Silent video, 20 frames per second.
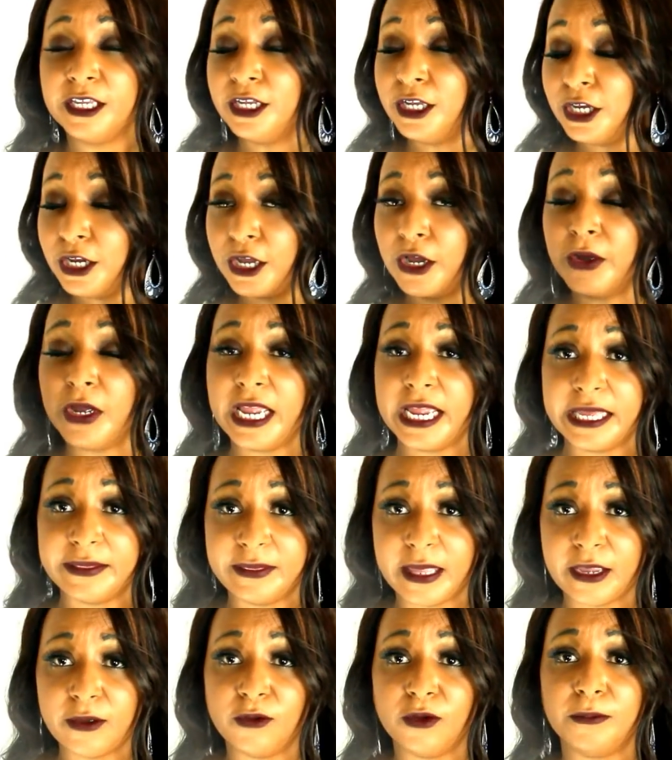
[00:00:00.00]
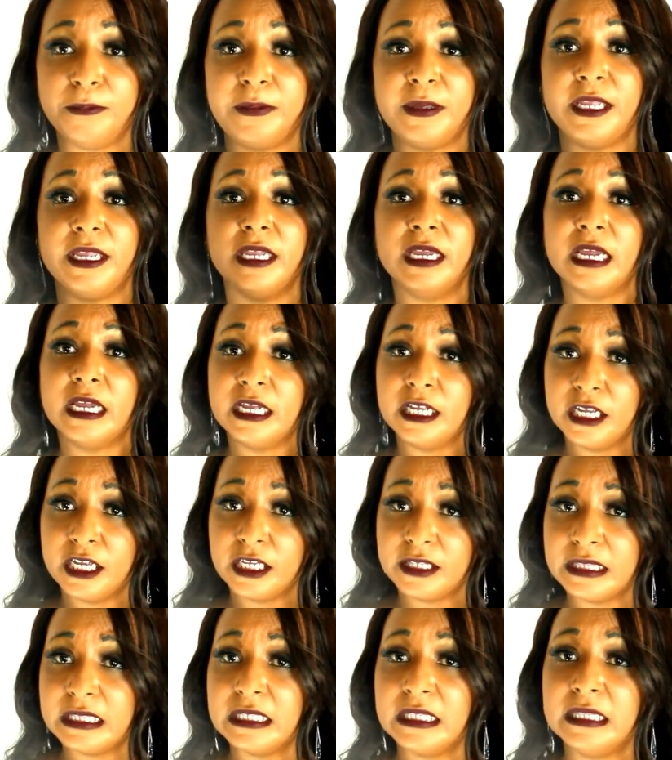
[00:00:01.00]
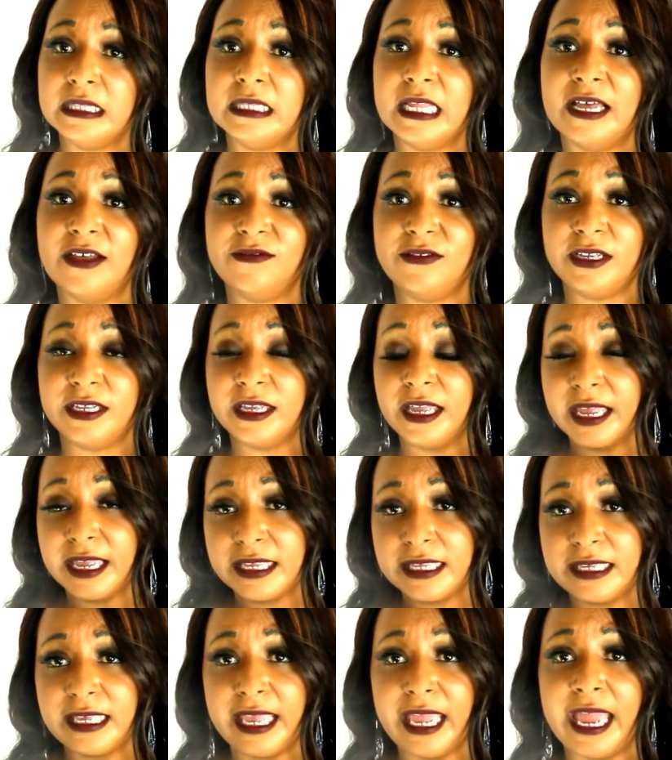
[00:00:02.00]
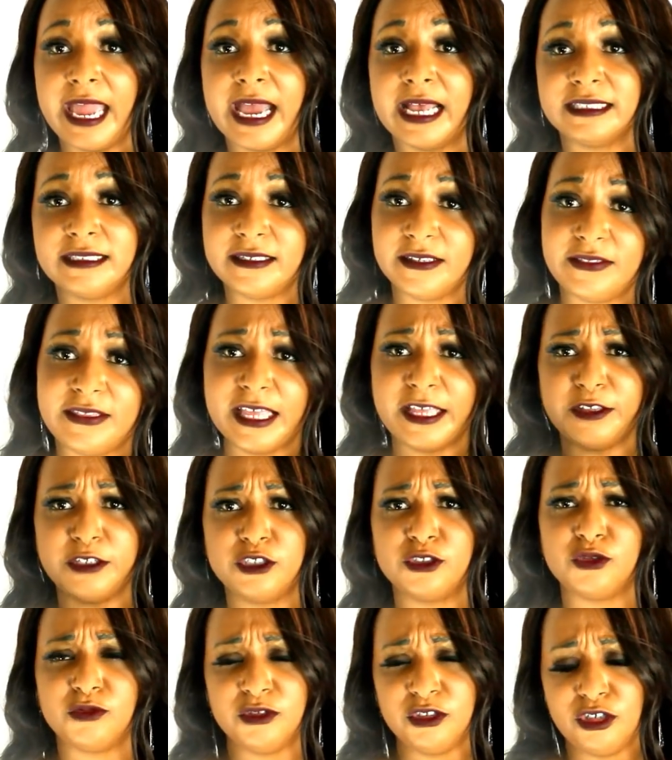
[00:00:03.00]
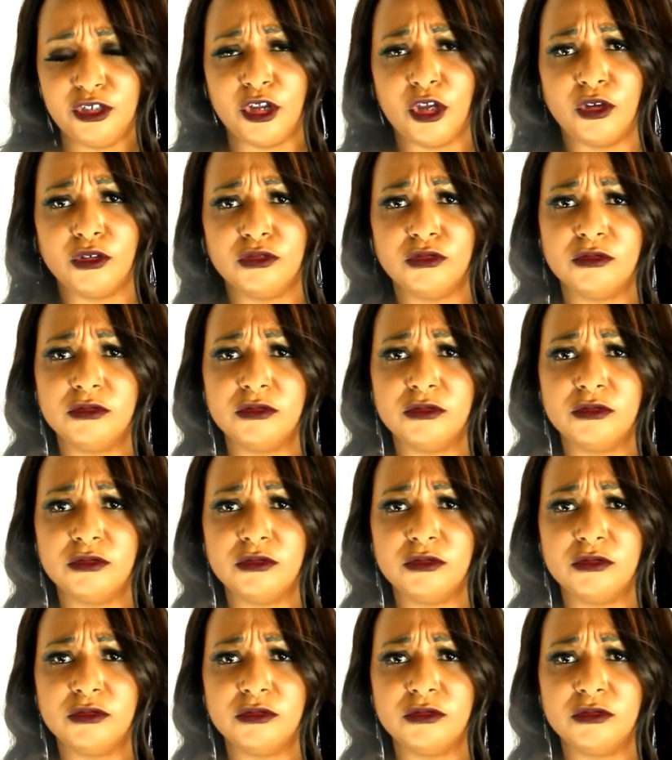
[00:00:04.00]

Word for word: you know, and they will be the loving cast that they, you know,